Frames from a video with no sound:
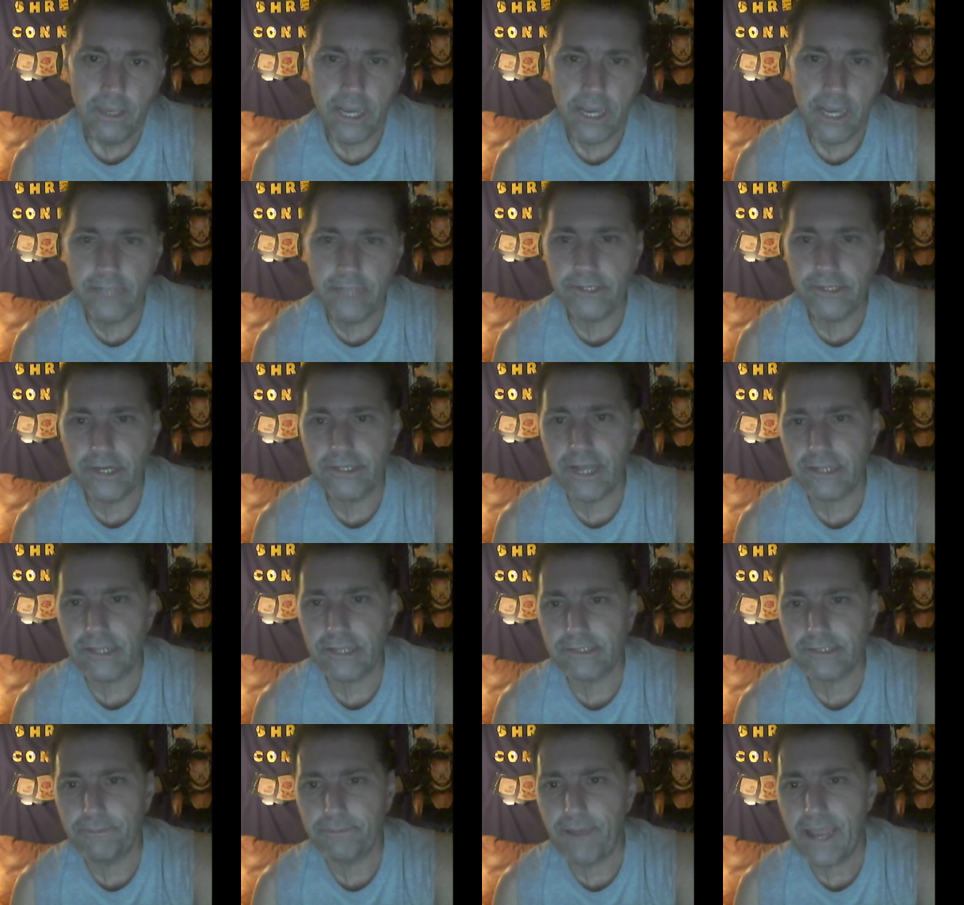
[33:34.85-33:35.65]

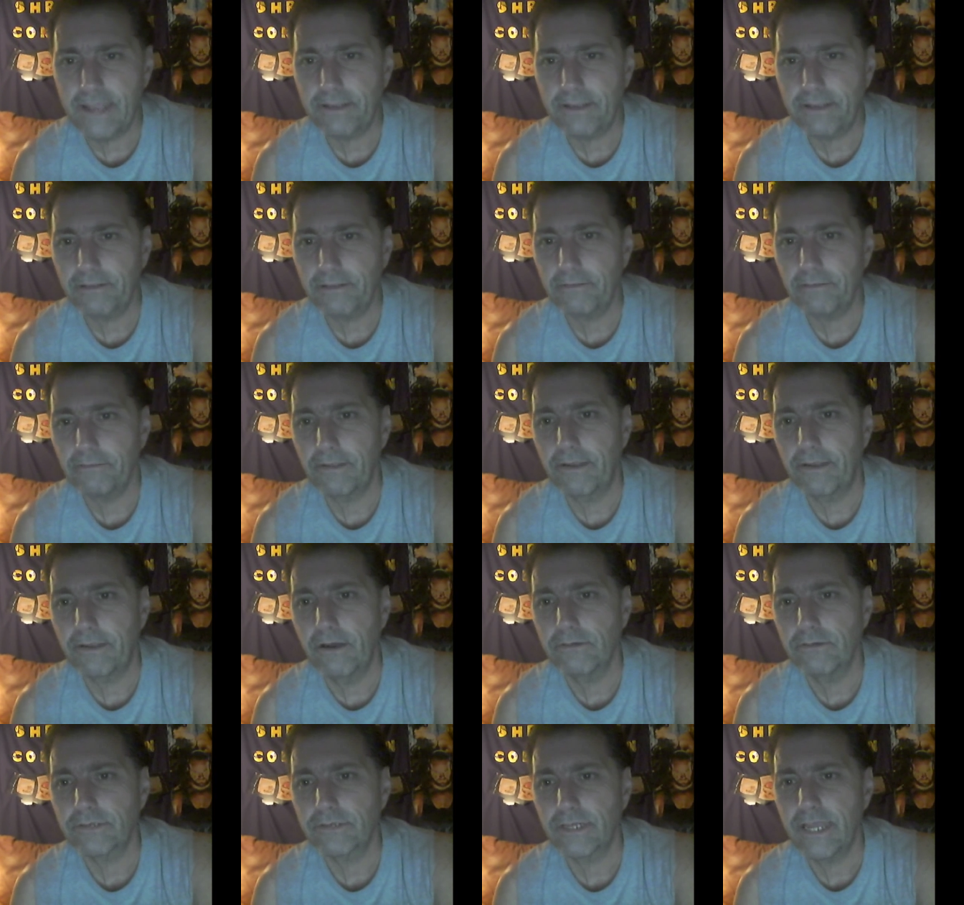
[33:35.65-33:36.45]
AJ the Mike and
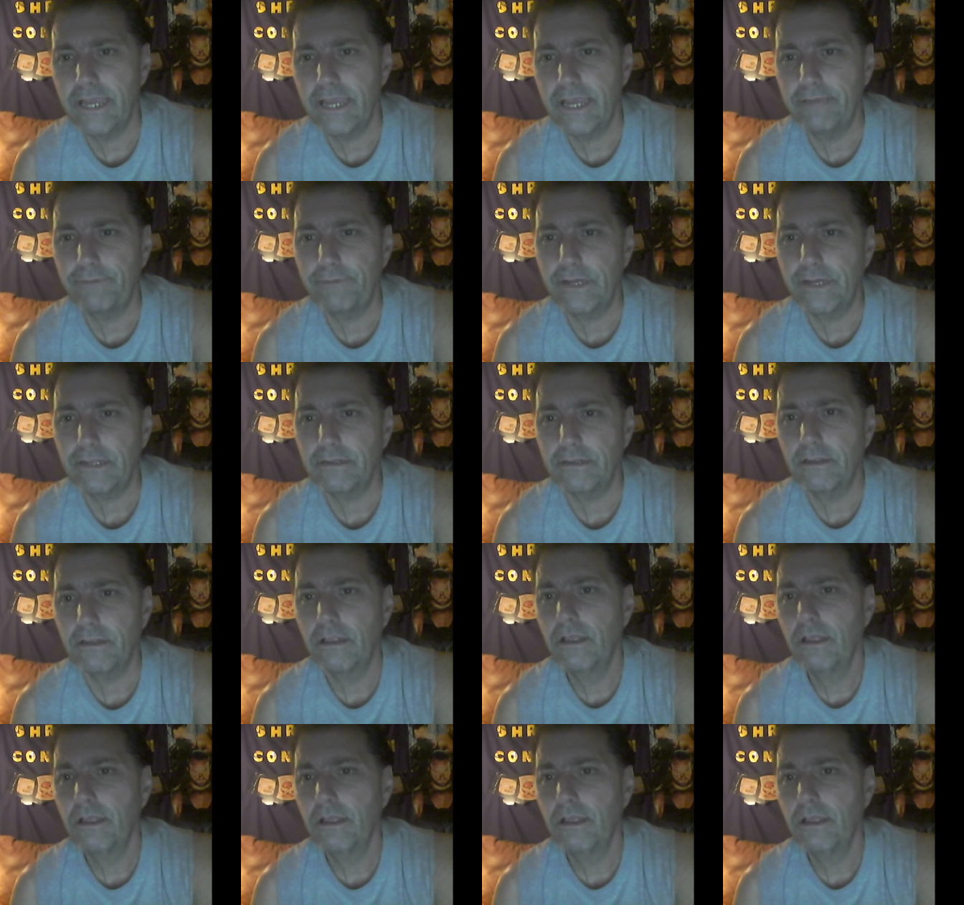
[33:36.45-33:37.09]
goes to leave, but